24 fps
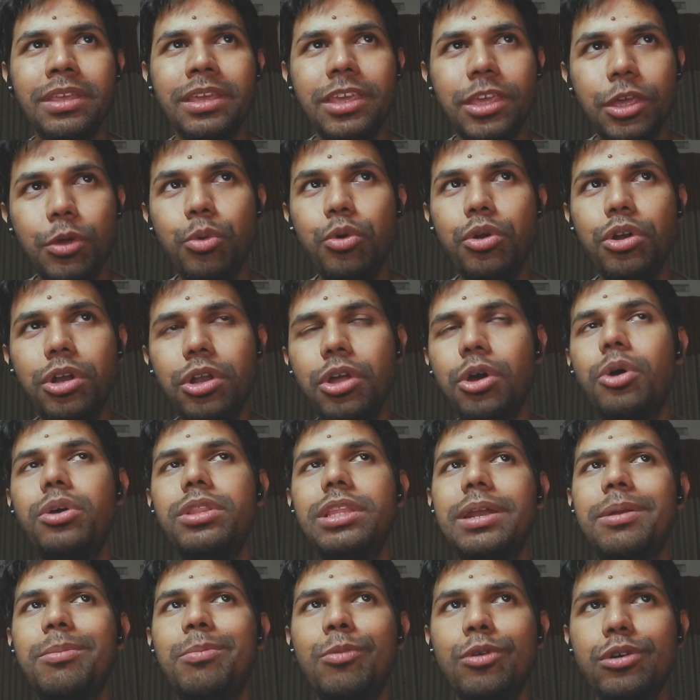you would know
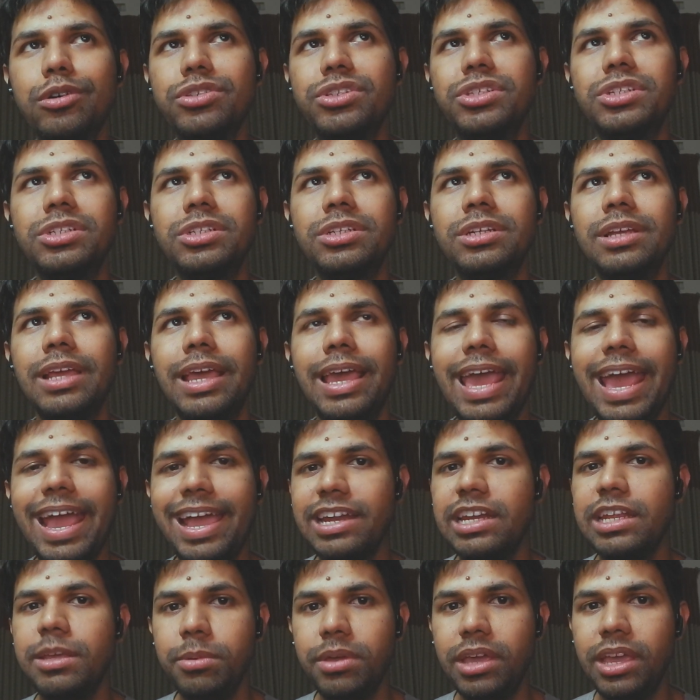that most
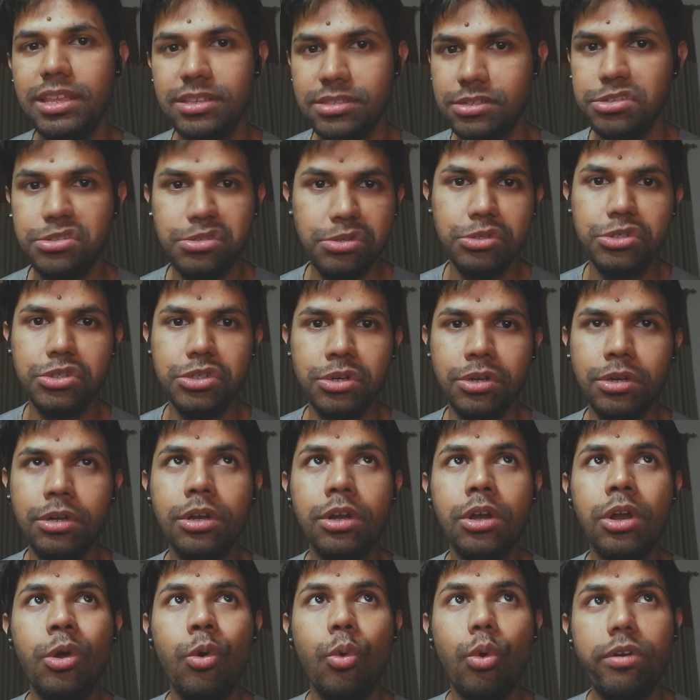academic institutions
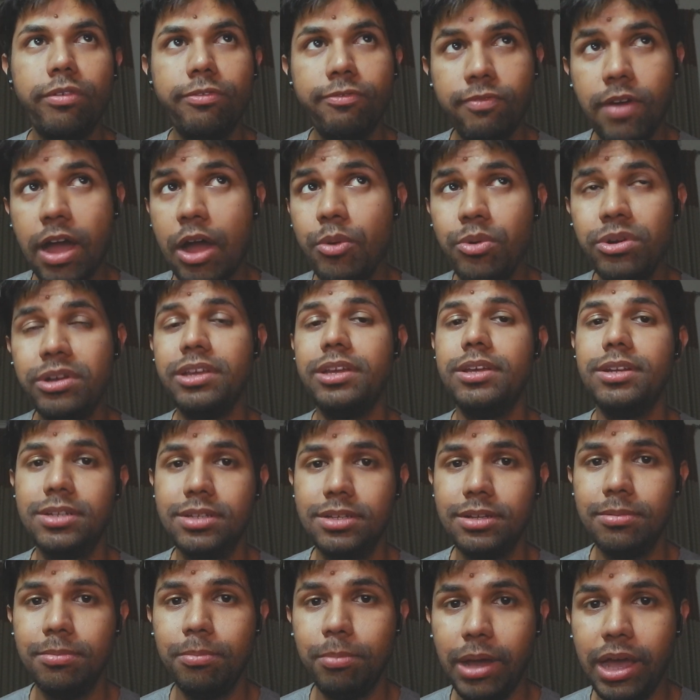were founded
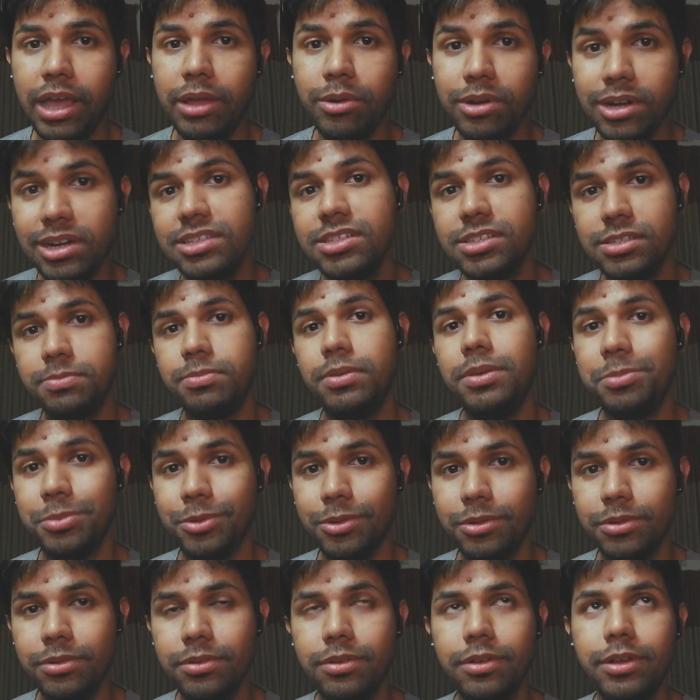by religious
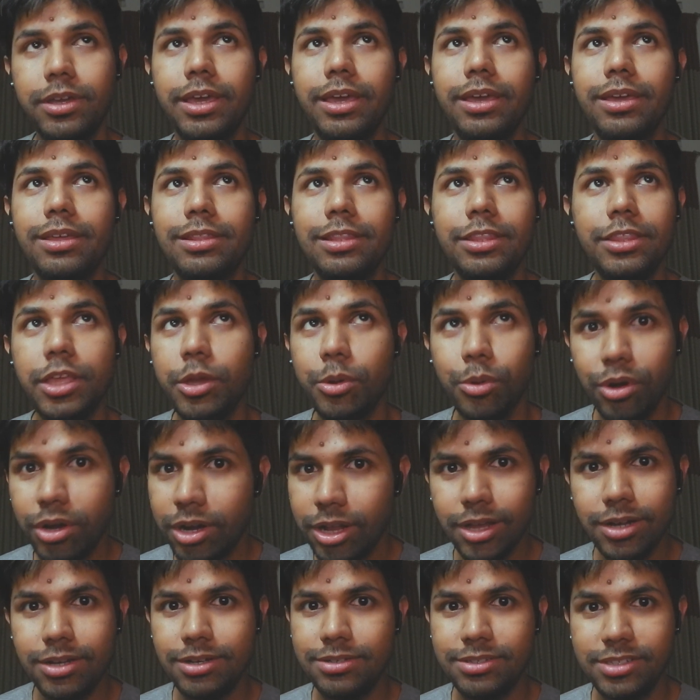people, okay? They were
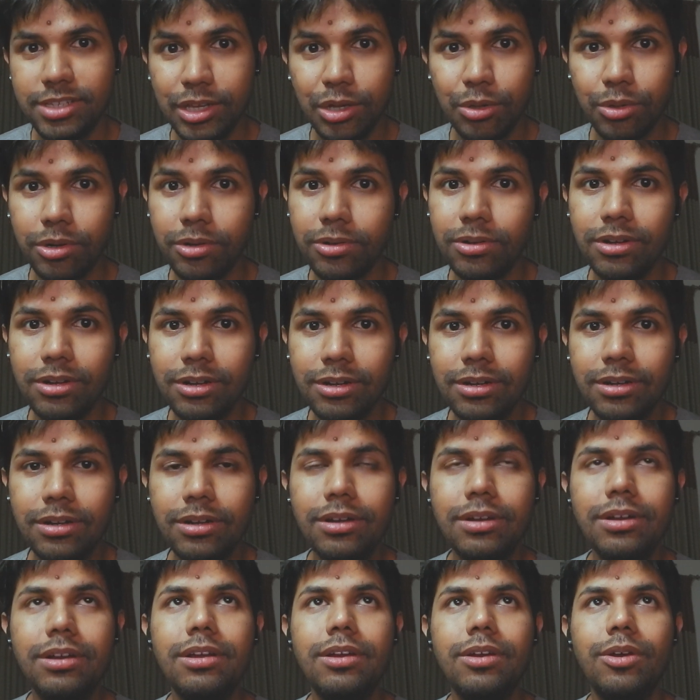not secular.
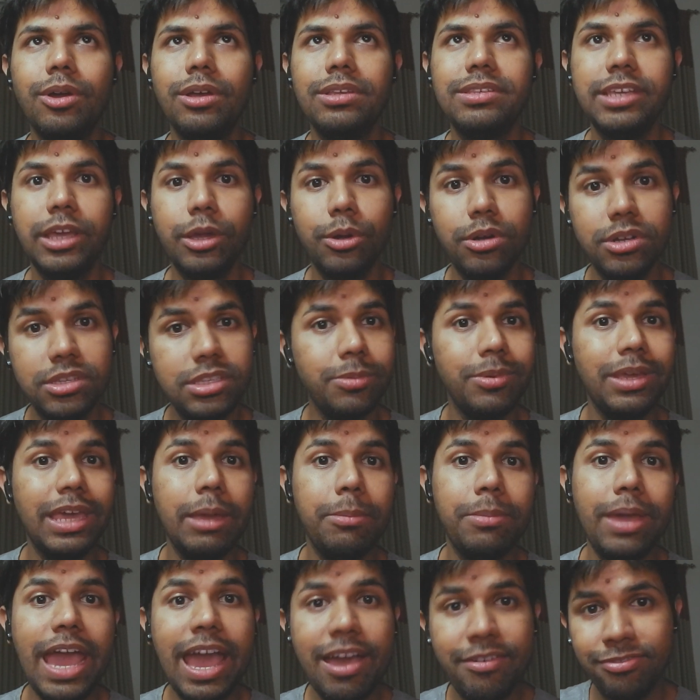Okay, secularism
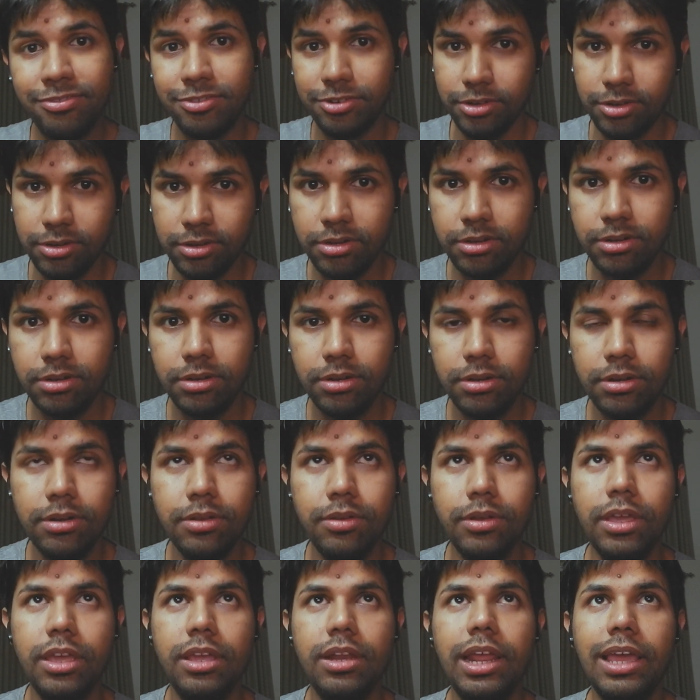came after,
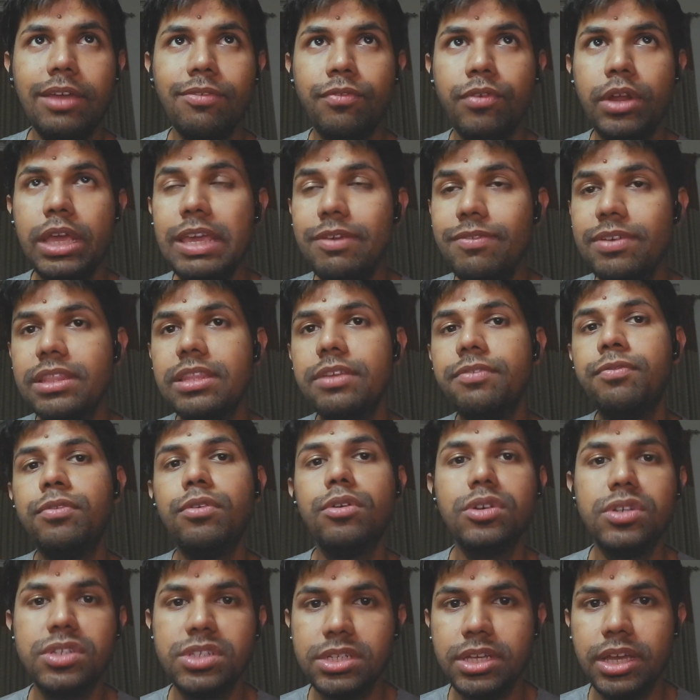okay? Like, even the
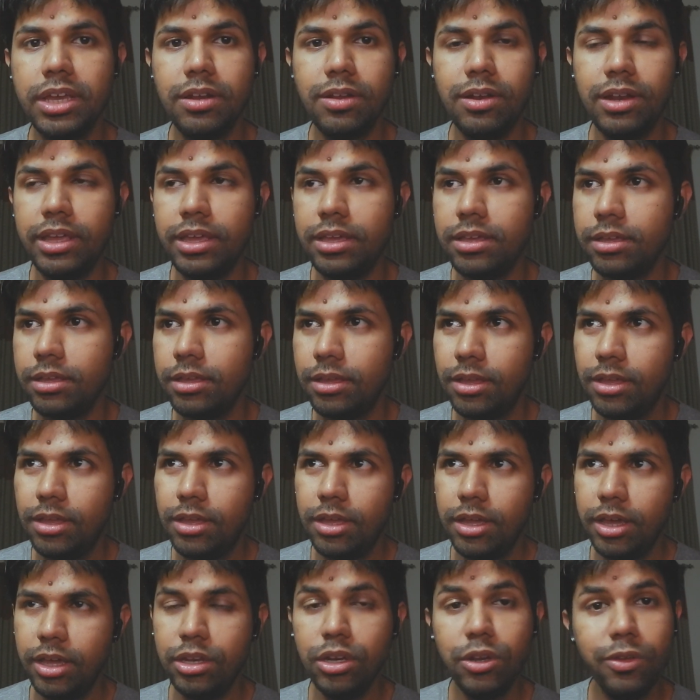first kind of, like,
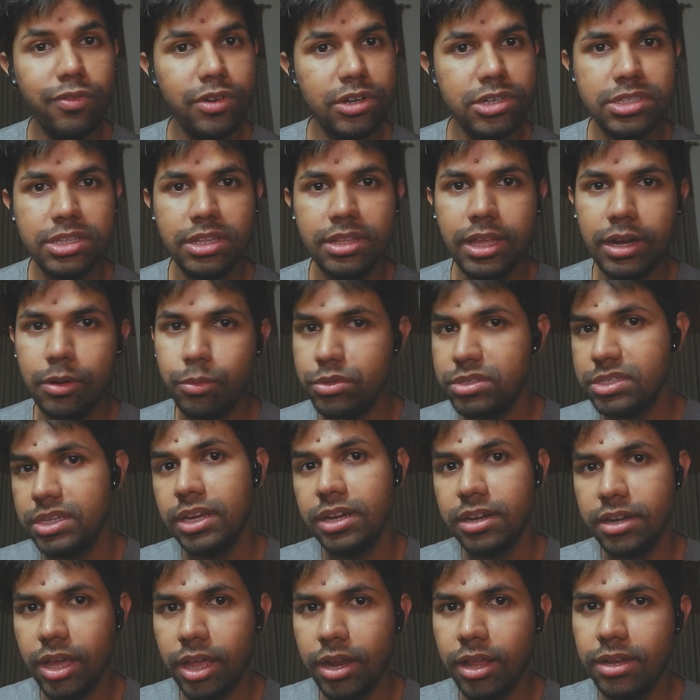a university that was
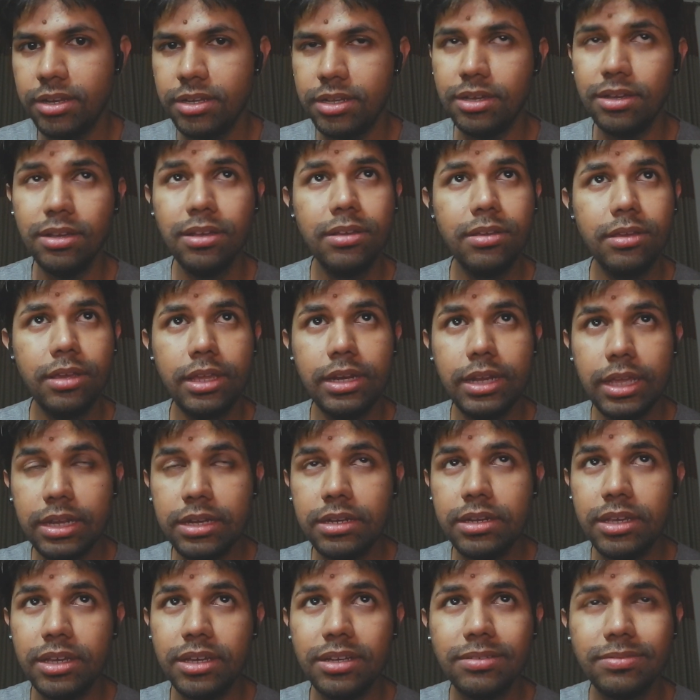in Nalanda, in
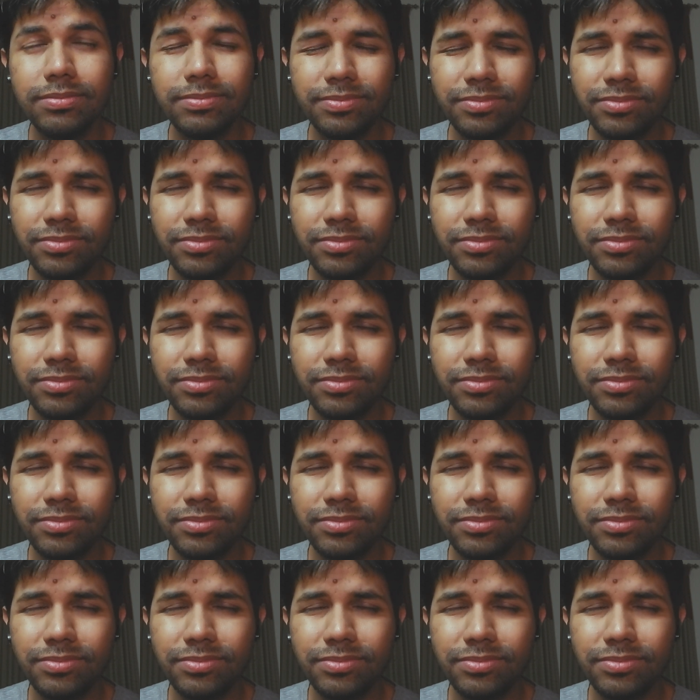India,